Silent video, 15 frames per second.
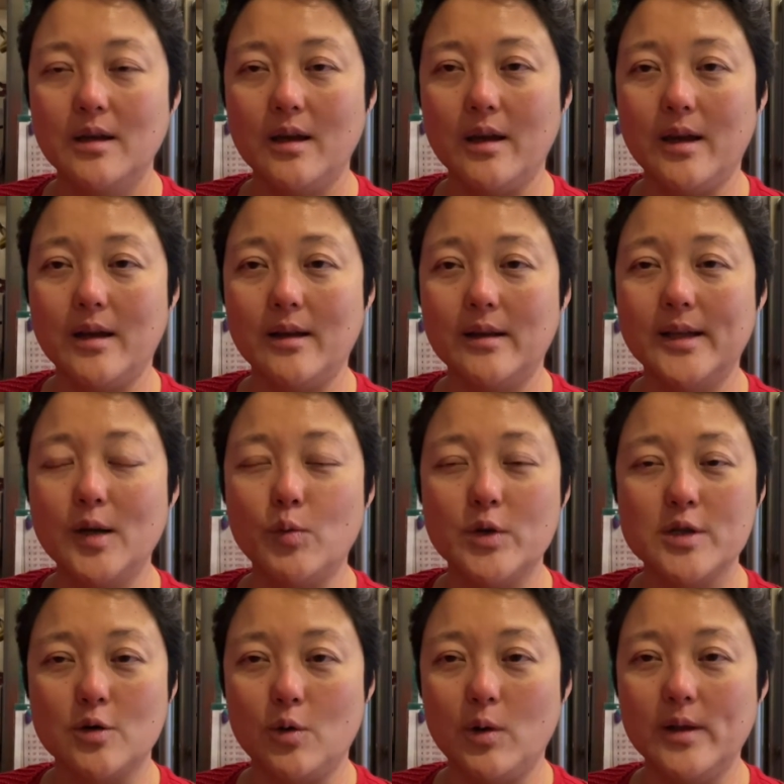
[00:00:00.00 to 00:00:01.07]
And that
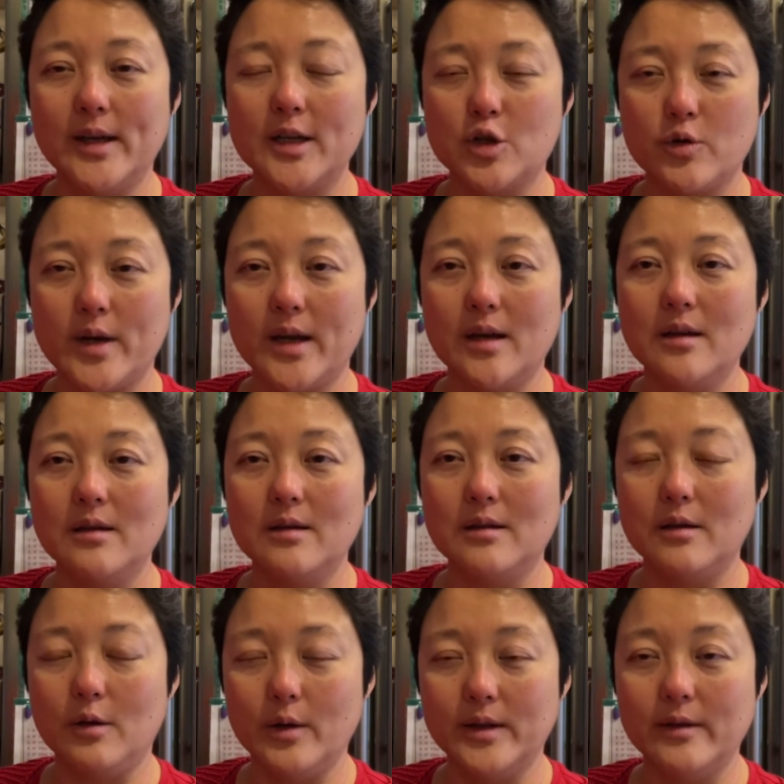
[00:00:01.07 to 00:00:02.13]
was all I drank
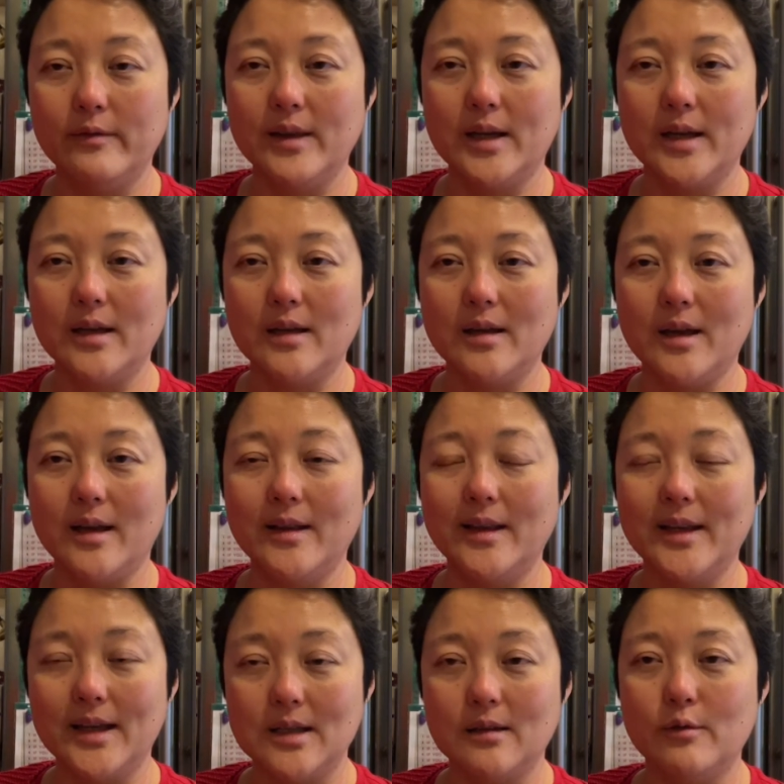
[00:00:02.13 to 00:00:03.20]
on the flight, and
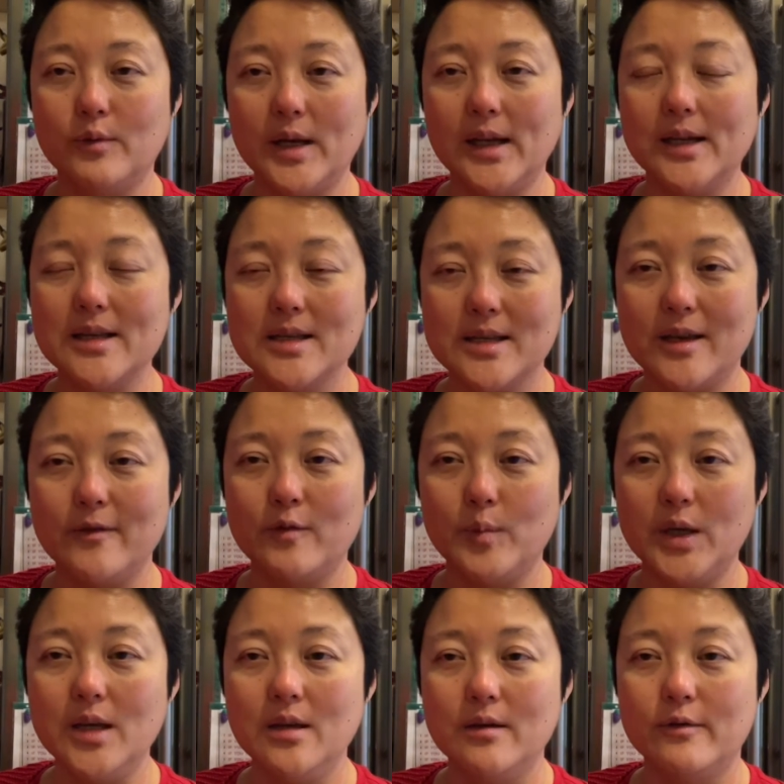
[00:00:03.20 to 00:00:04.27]
that really saved
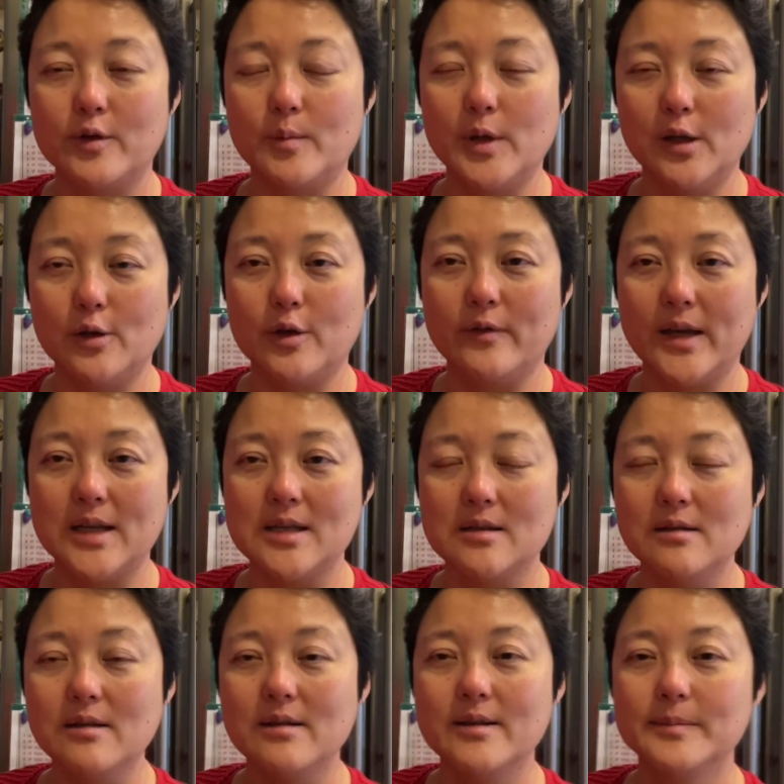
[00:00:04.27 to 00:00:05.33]
me from a lot of hassle.